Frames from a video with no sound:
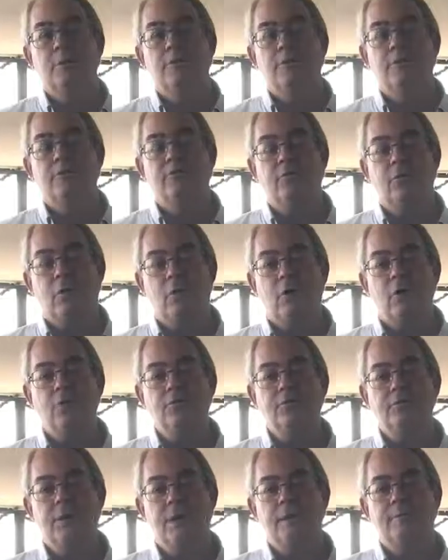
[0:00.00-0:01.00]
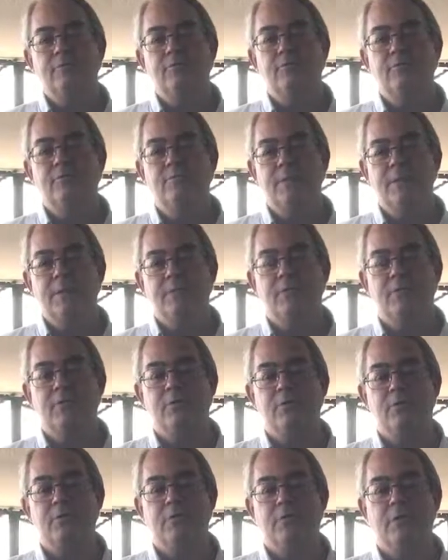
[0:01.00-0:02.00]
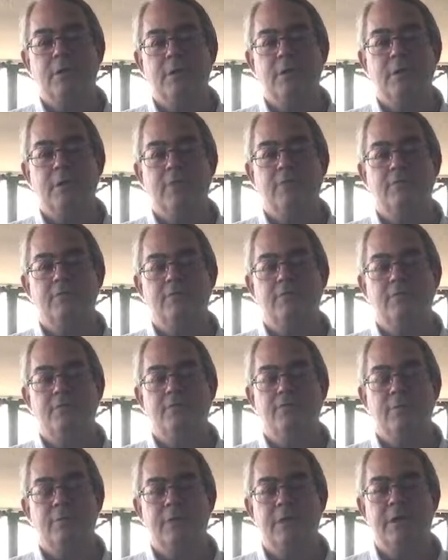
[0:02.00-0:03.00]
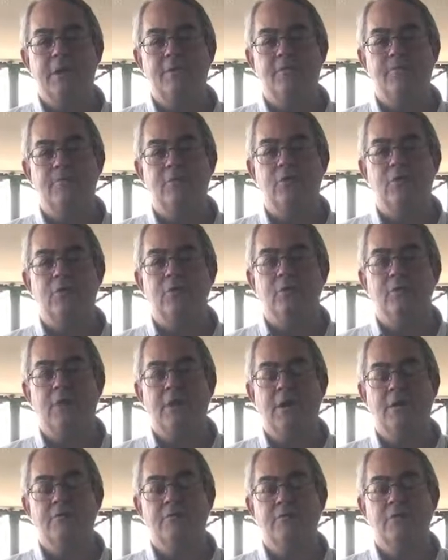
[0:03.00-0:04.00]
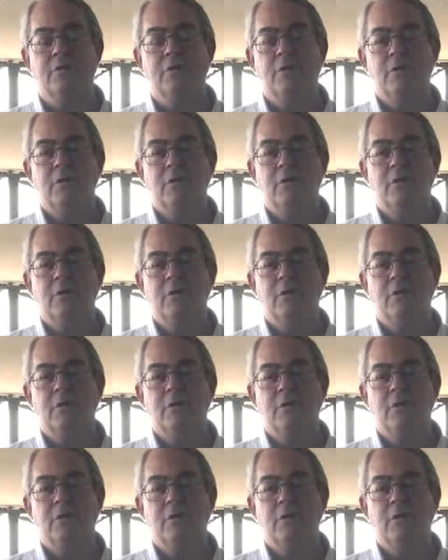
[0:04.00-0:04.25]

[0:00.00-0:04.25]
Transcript: There's all types of people that have submitted photographs,